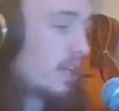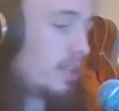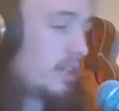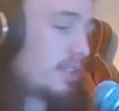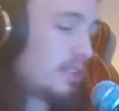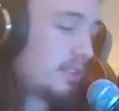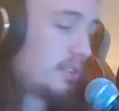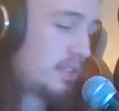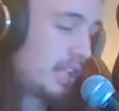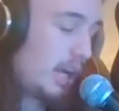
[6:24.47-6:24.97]

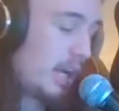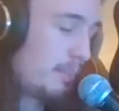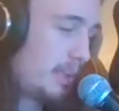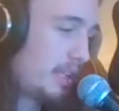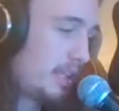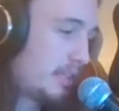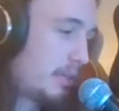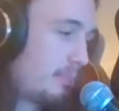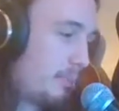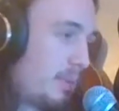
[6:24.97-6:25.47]
So tab
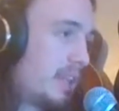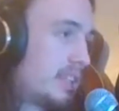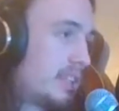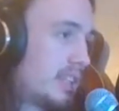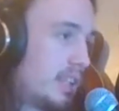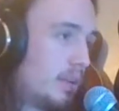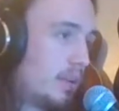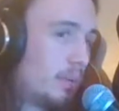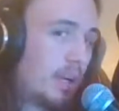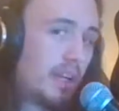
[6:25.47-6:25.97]
is
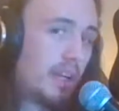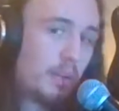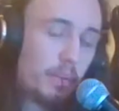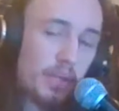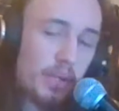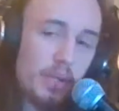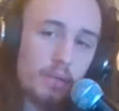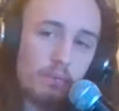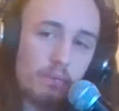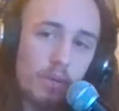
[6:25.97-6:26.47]
basically a way that
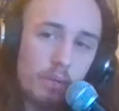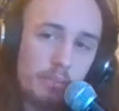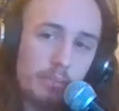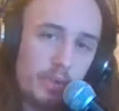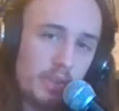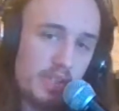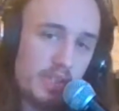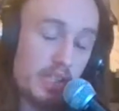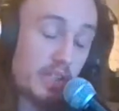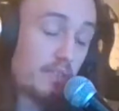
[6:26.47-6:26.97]
we can write
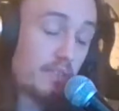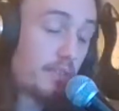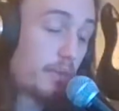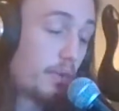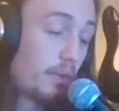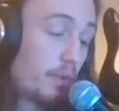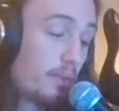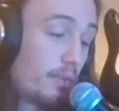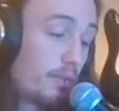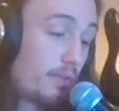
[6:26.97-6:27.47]
music
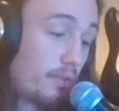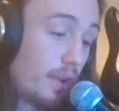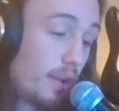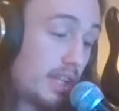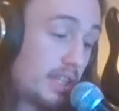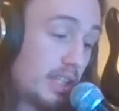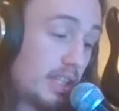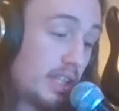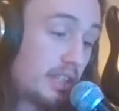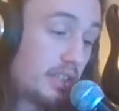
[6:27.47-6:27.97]
for
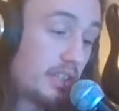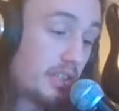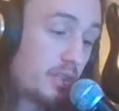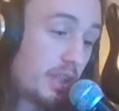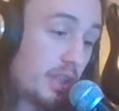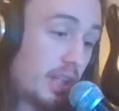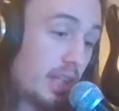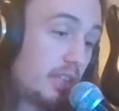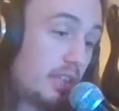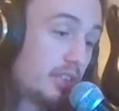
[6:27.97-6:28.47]
fretted
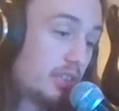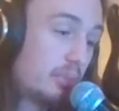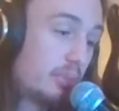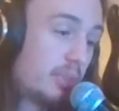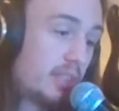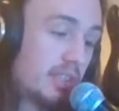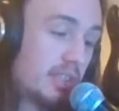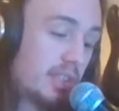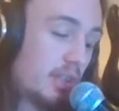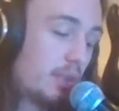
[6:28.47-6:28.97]
stringed
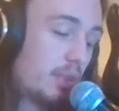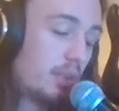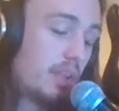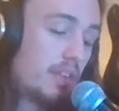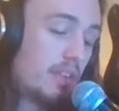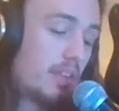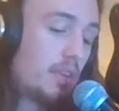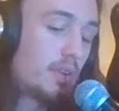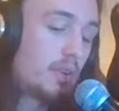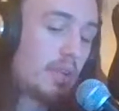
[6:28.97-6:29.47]
instruments. So
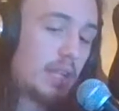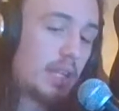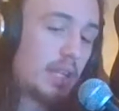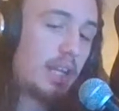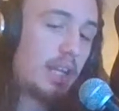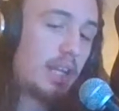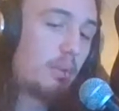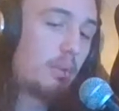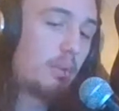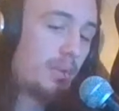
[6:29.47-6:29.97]
like the
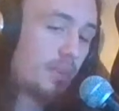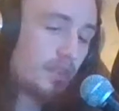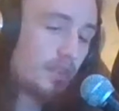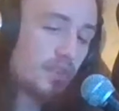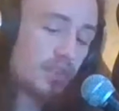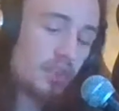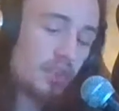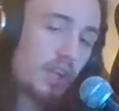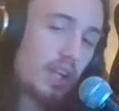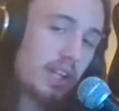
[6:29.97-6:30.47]
ukulele, we've got
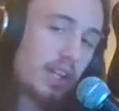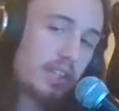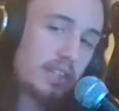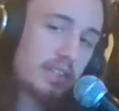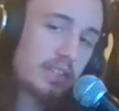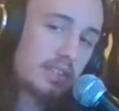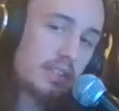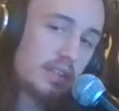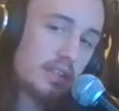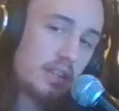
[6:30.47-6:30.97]

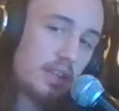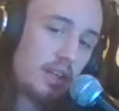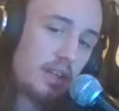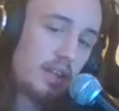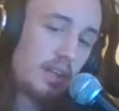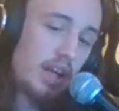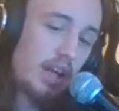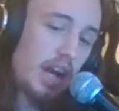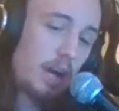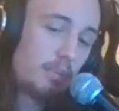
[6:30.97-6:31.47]
strings
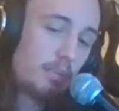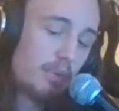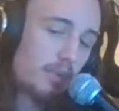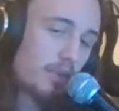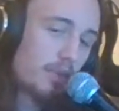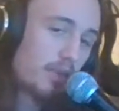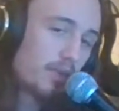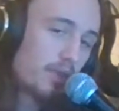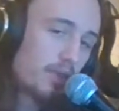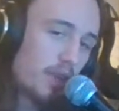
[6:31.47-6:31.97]
and
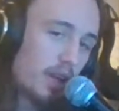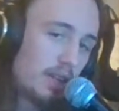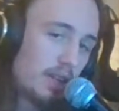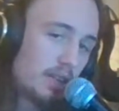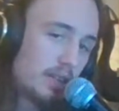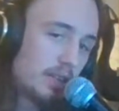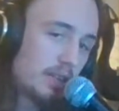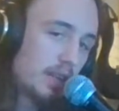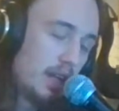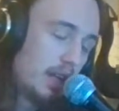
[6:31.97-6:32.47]
we've got
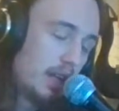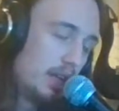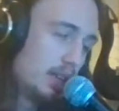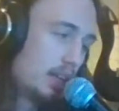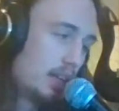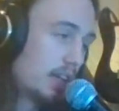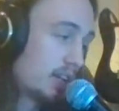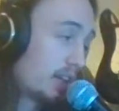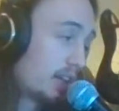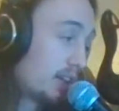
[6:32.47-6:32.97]
frets,
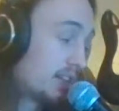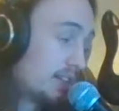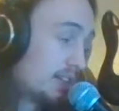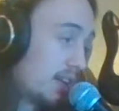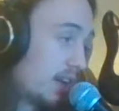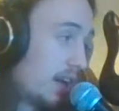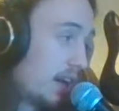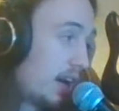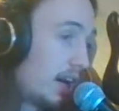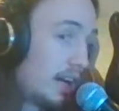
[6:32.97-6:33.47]
like a
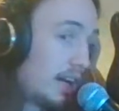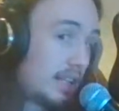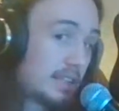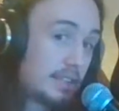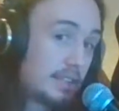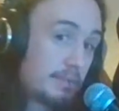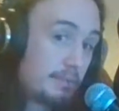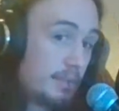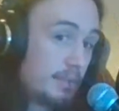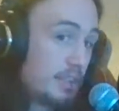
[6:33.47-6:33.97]
guitar
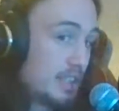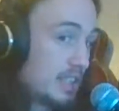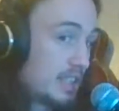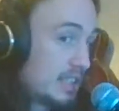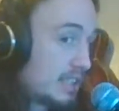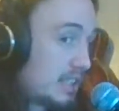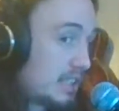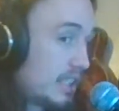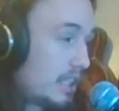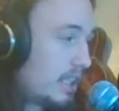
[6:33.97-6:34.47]
has, as you
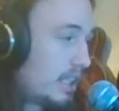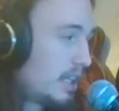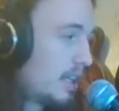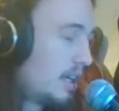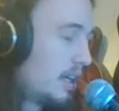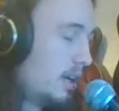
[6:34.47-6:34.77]
can see,